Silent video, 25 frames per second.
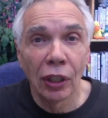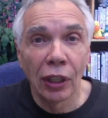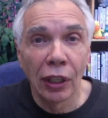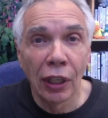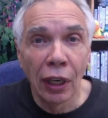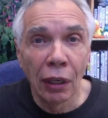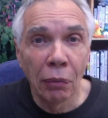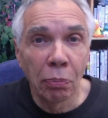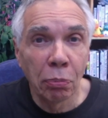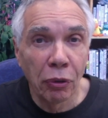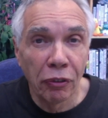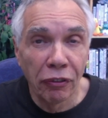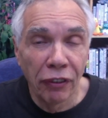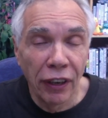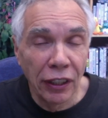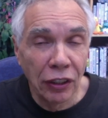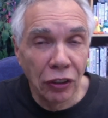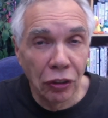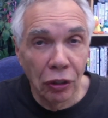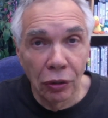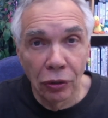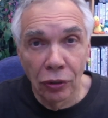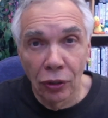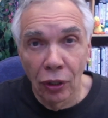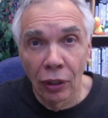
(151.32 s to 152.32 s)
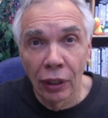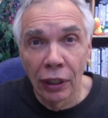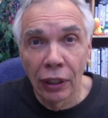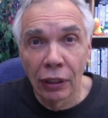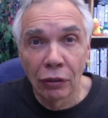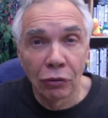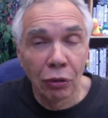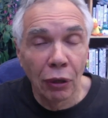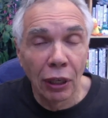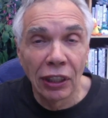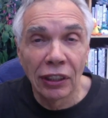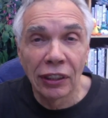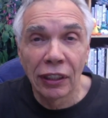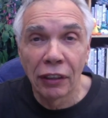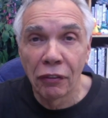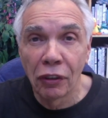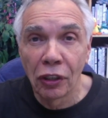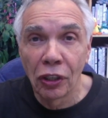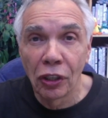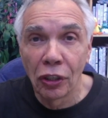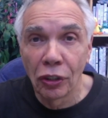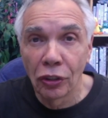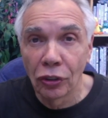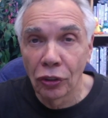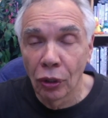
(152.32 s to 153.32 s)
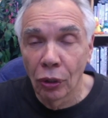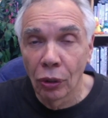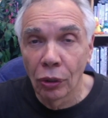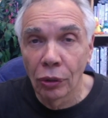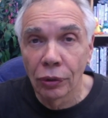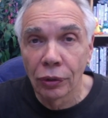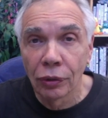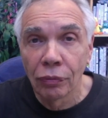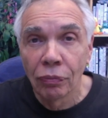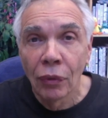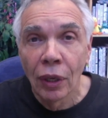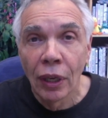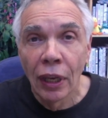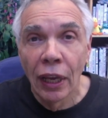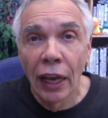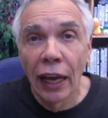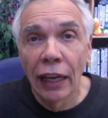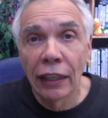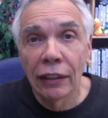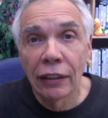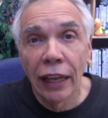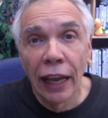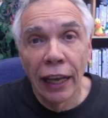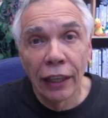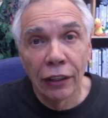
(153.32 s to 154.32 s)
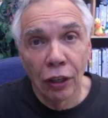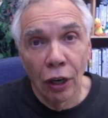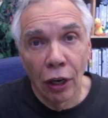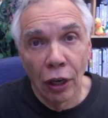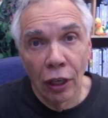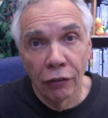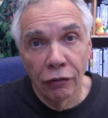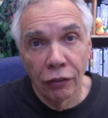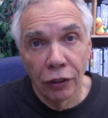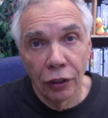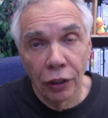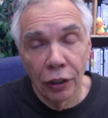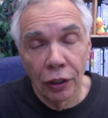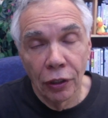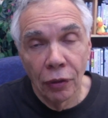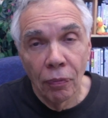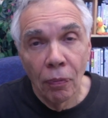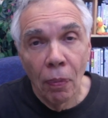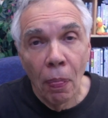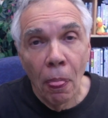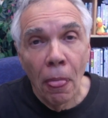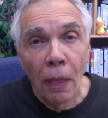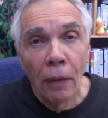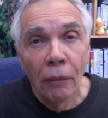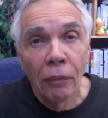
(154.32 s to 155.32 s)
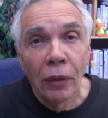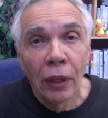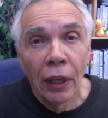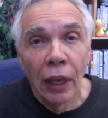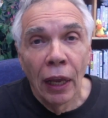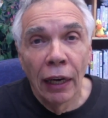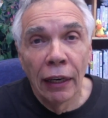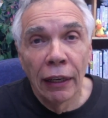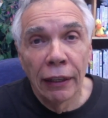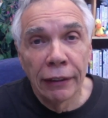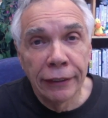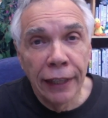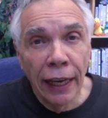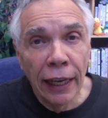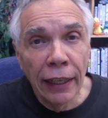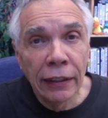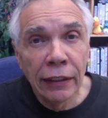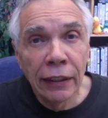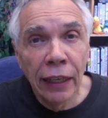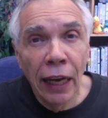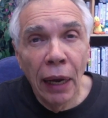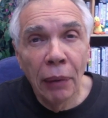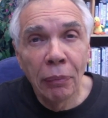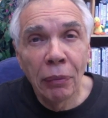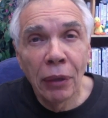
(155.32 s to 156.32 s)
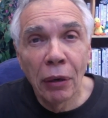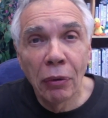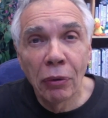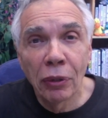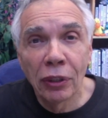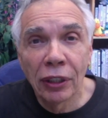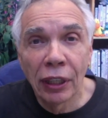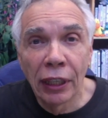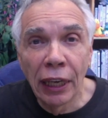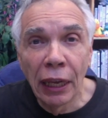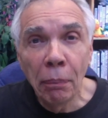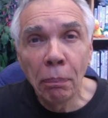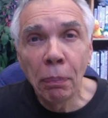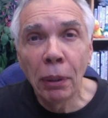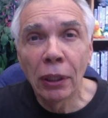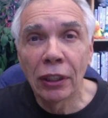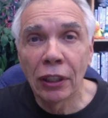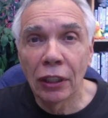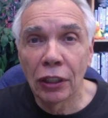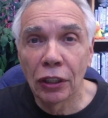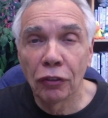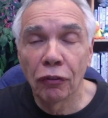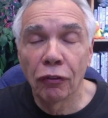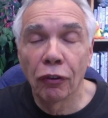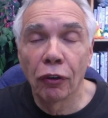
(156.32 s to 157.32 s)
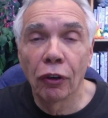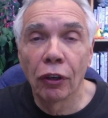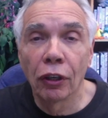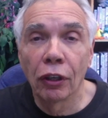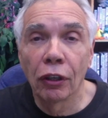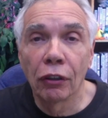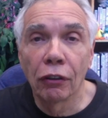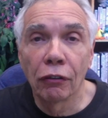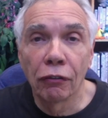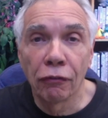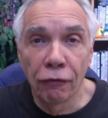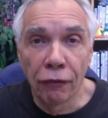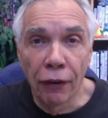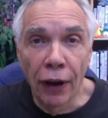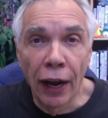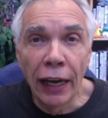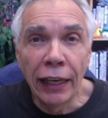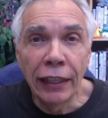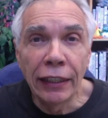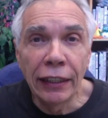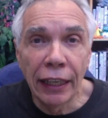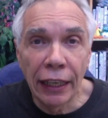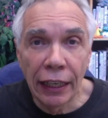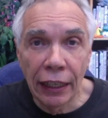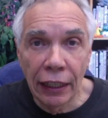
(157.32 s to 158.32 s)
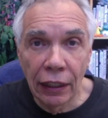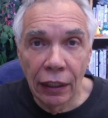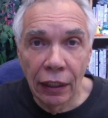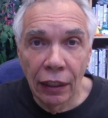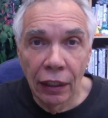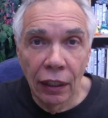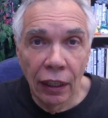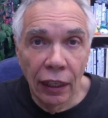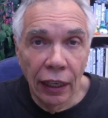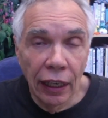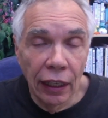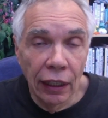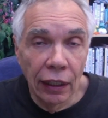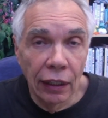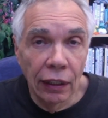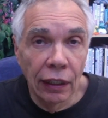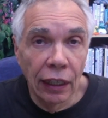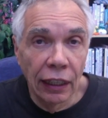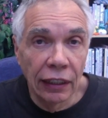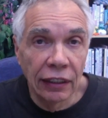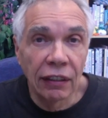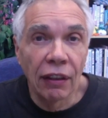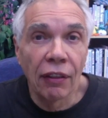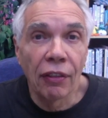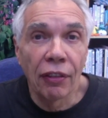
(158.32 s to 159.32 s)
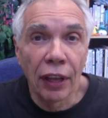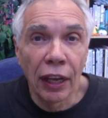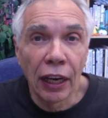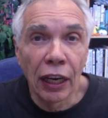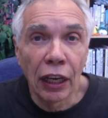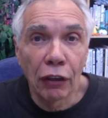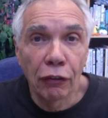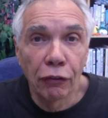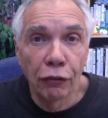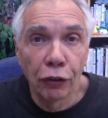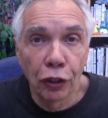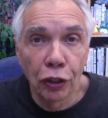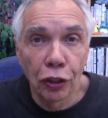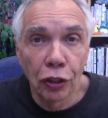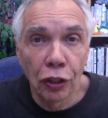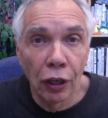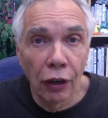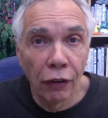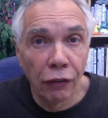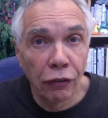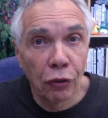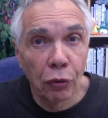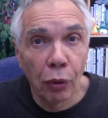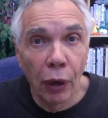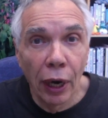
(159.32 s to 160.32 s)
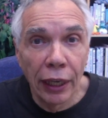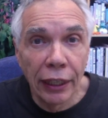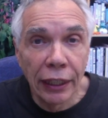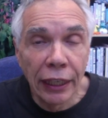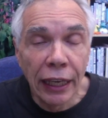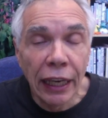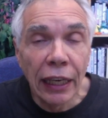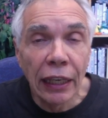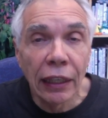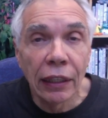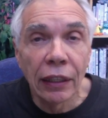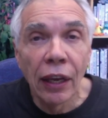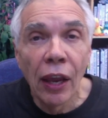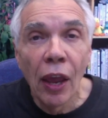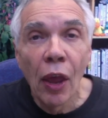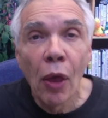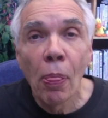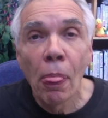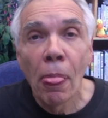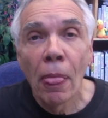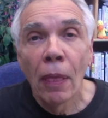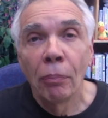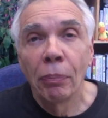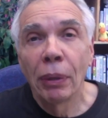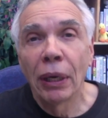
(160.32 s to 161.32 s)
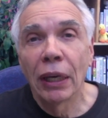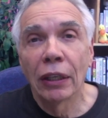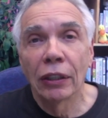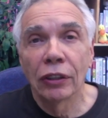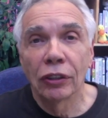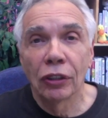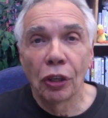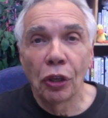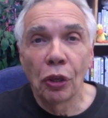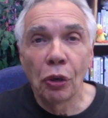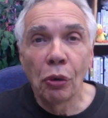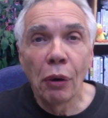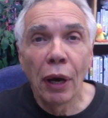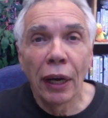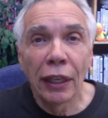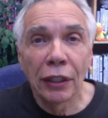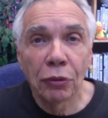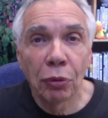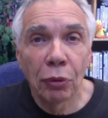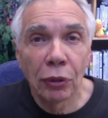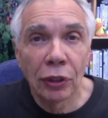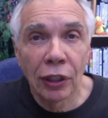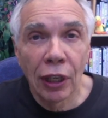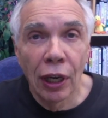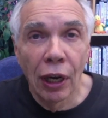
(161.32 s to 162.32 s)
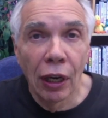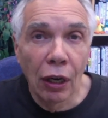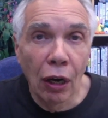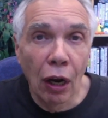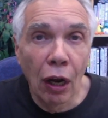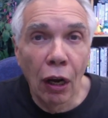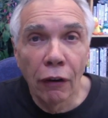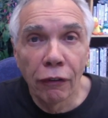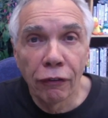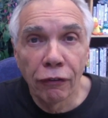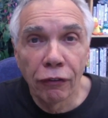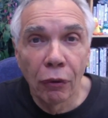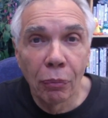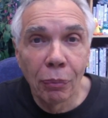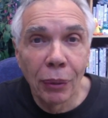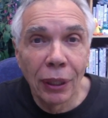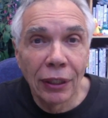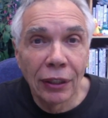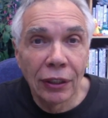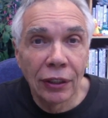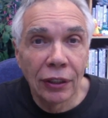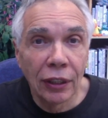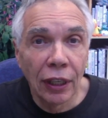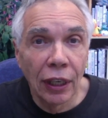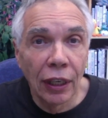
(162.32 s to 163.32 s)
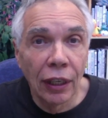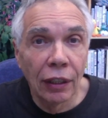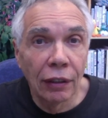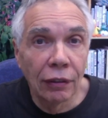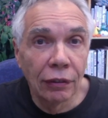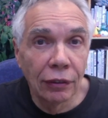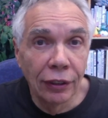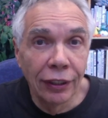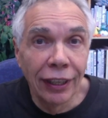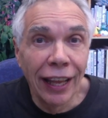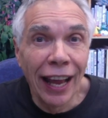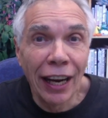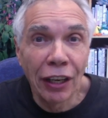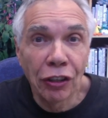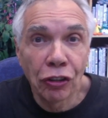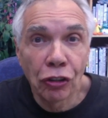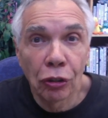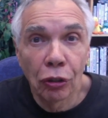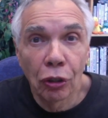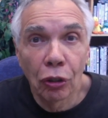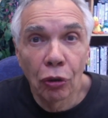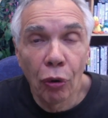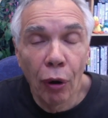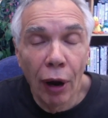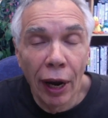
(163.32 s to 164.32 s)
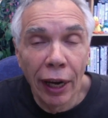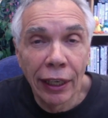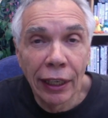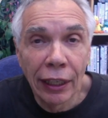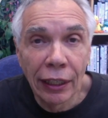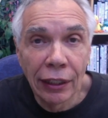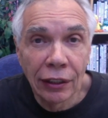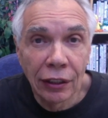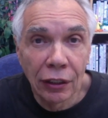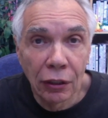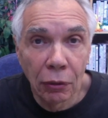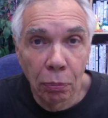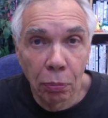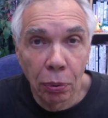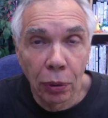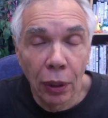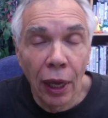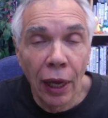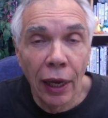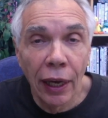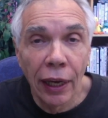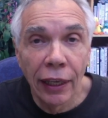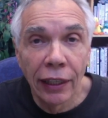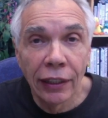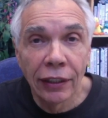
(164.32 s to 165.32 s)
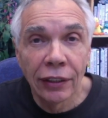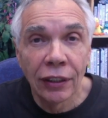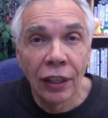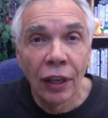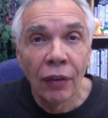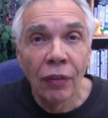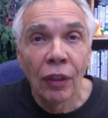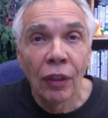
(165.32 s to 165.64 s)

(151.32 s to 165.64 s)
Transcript: young professor, he was only 27 years old at Harvard. And at that time, there was an impetus for finding a synthetic version of quinine because the U.S. was cut off from its natural quinine supplies